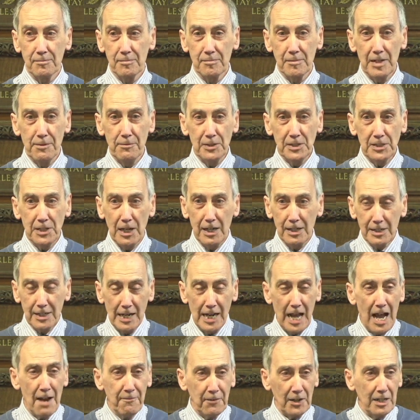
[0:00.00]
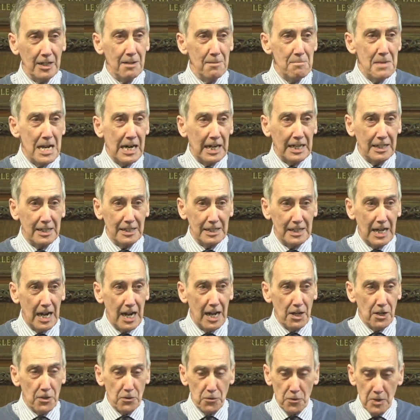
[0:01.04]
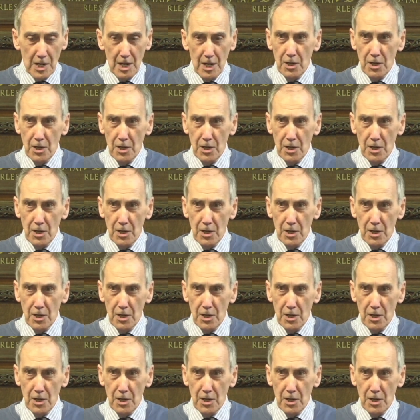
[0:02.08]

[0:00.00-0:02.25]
He was a kind of African American guy who,